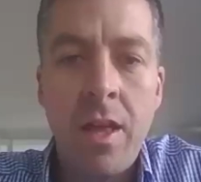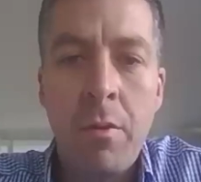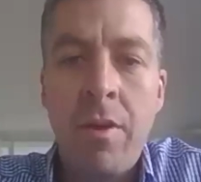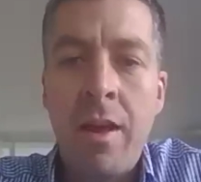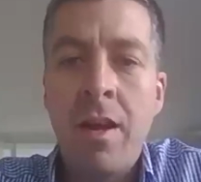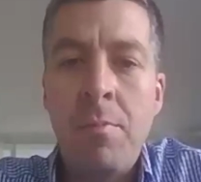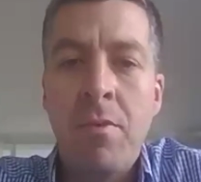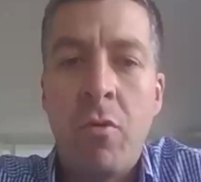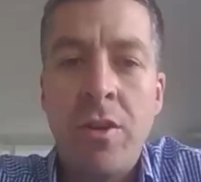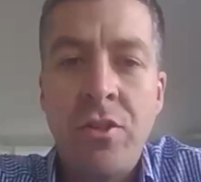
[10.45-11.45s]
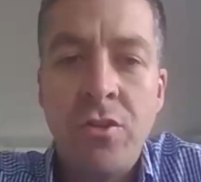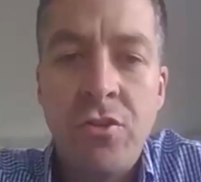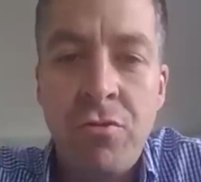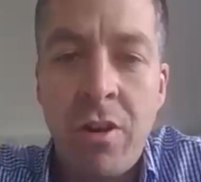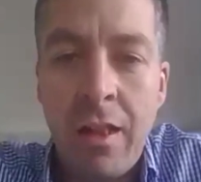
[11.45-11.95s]
Now, we've had a couple of
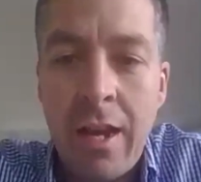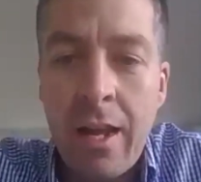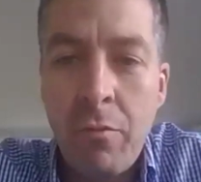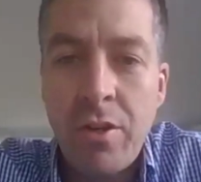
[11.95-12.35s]
questions trickling in,